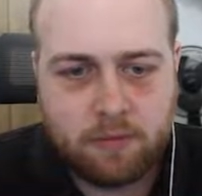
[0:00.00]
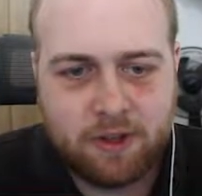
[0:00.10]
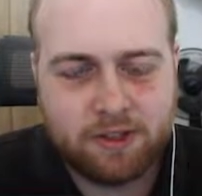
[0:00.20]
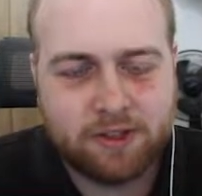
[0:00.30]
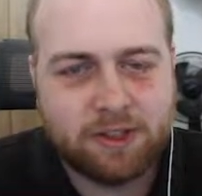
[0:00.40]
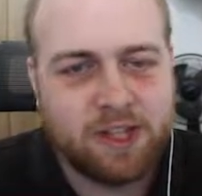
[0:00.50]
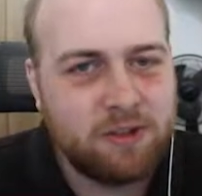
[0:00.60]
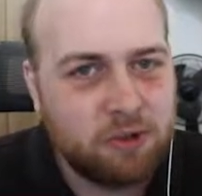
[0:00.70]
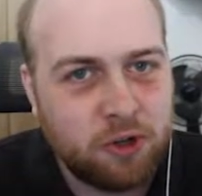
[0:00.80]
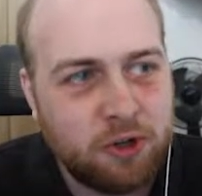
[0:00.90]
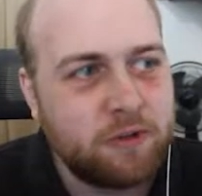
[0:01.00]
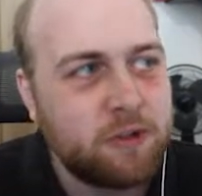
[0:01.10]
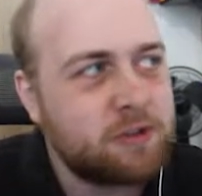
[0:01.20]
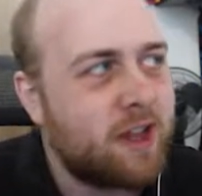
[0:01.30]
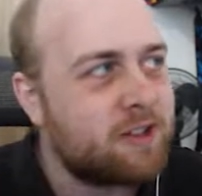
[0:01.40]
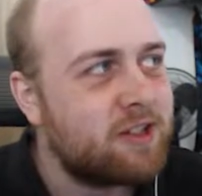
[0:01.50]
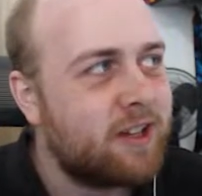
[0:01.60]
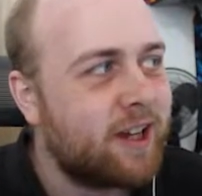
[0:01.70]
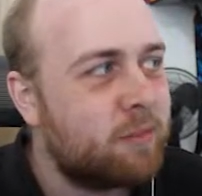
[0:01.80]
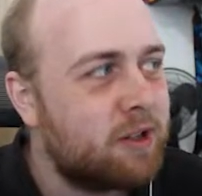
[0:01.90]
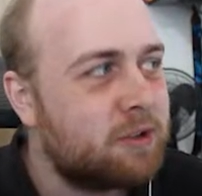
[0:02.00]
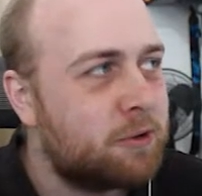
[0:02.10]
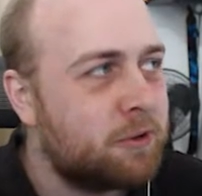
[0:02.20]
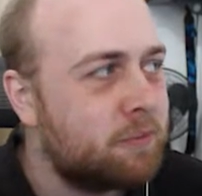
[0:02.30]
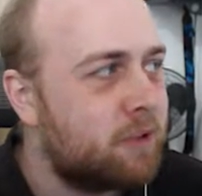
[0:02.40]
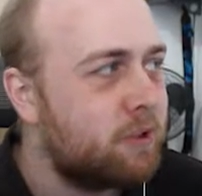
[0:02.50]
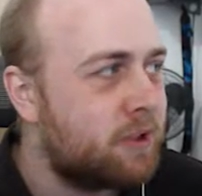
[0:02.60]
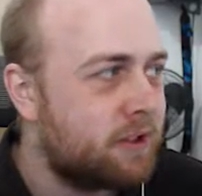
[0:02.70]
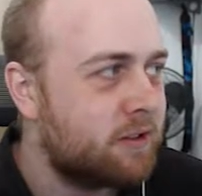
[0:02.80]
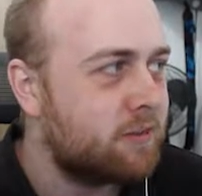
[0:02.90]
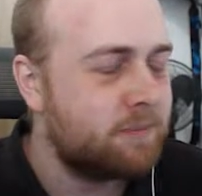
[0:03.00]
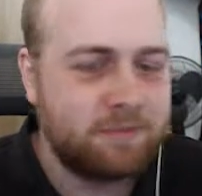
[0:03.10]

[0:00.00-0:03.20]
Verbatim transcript: Let's just say you could have used that to take out my taunt, but you didn't.